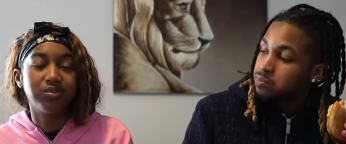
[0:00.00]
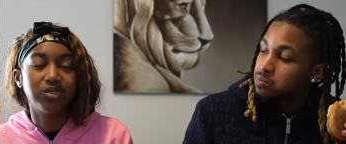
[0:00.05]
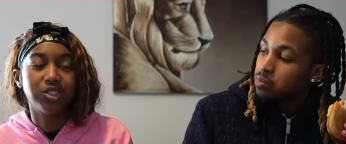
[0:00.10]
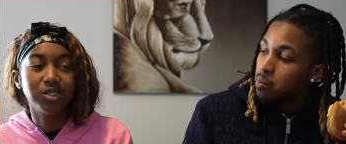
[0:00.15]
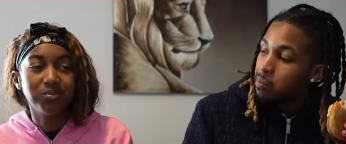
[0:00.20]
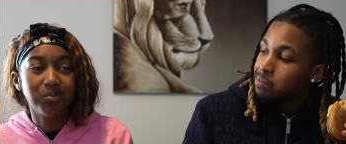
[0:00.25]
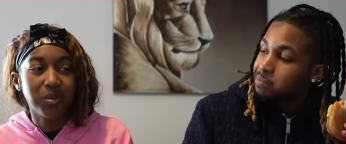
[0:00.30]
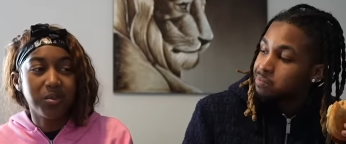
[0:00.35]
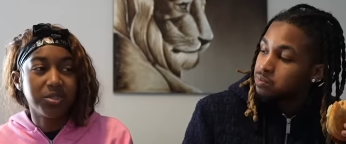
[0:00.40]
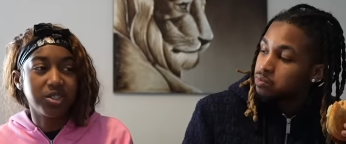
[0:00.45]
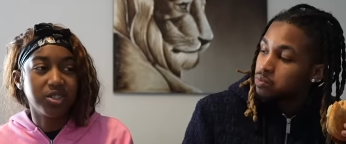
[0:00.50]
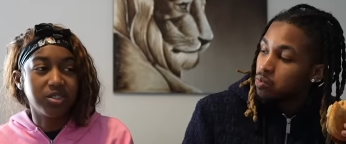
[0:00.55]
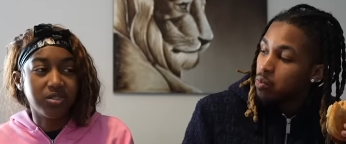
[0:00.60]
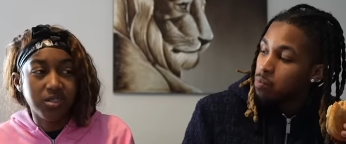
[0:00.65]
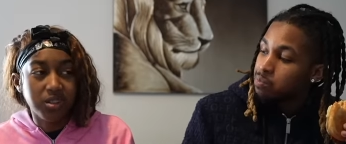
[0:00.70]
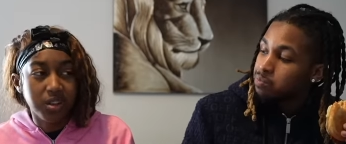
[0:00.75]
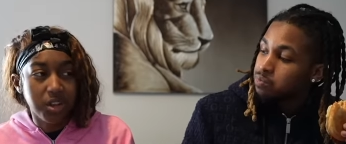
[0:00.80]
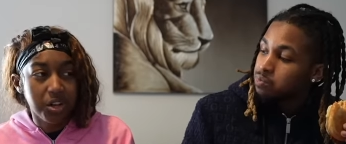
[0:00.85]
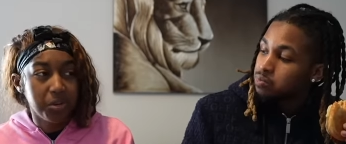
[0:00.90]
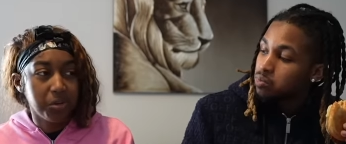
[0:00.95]
Speaker 1: maybe just a
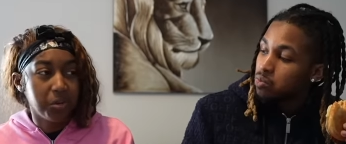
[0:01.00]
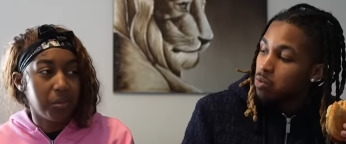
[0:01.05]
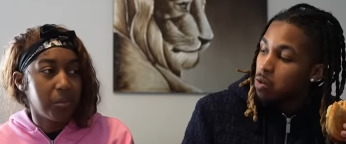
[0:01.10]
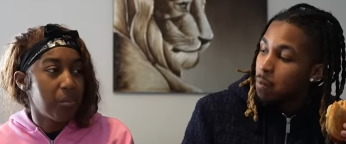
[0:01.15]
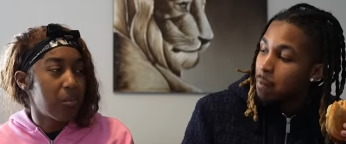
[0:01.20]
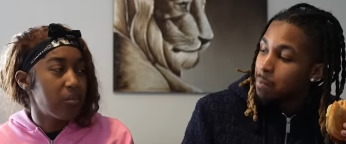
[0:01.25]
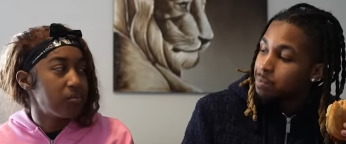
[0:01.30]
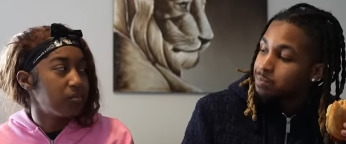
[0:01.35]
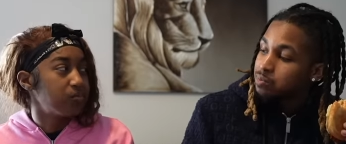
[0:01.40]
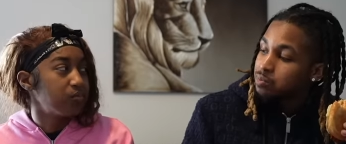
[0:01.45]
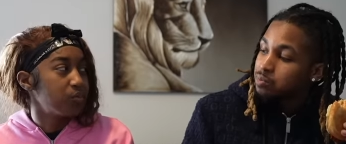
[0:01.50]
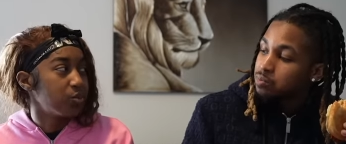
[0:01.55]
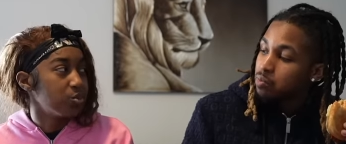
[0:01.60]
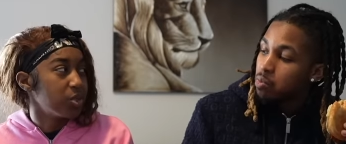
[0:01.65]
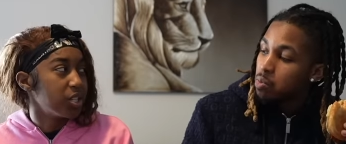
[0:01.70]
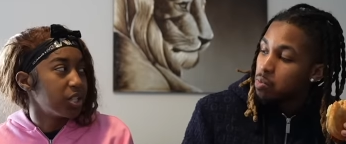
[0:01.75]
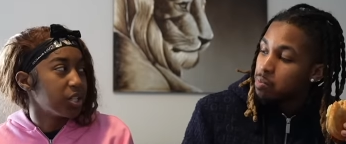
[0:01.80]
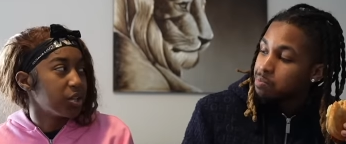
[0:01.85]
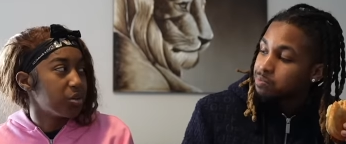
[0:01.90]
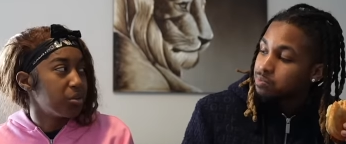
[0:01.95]
little. You
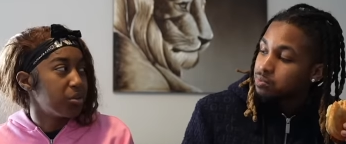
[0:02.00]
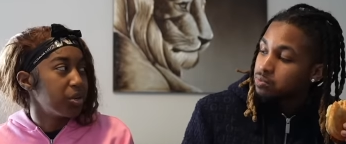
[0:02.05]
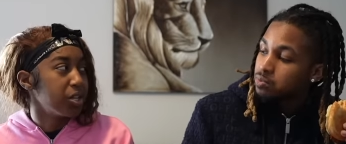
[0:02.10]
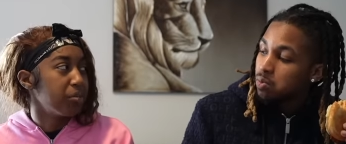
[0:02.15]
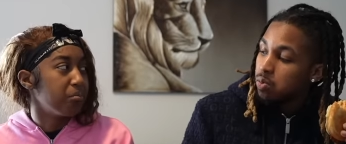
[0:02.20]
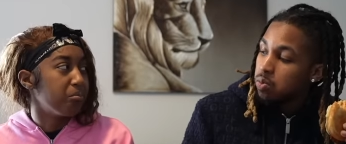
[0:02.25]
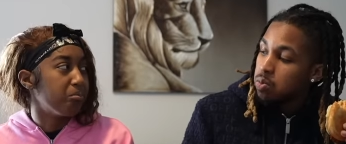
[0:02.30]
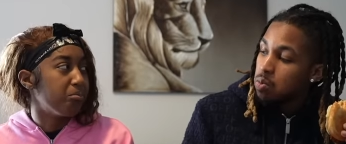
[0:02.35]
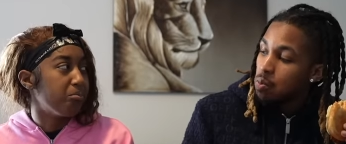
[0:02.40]
did it quick.